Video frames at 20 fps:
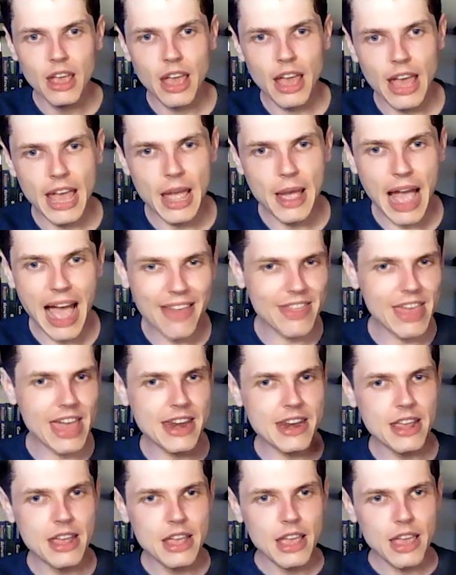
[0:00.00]
And
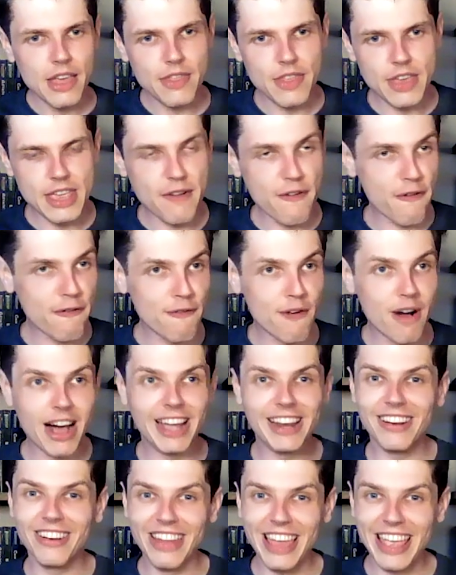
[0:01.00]
then the
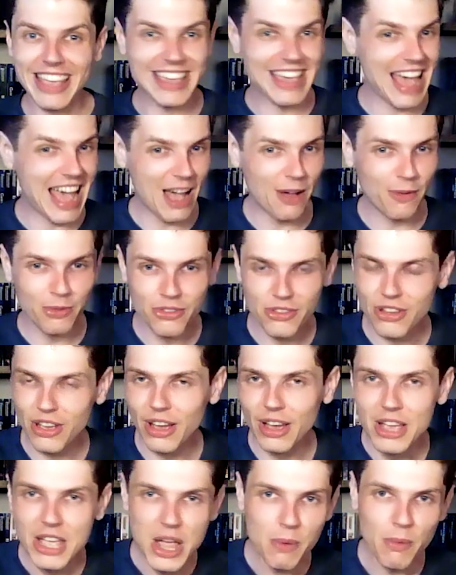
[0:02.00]
final
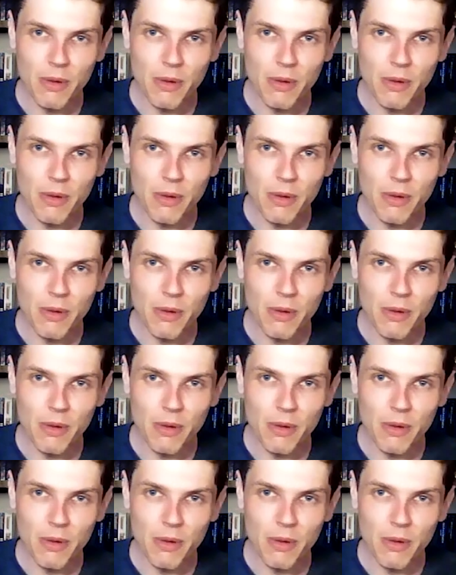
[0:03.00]
encounter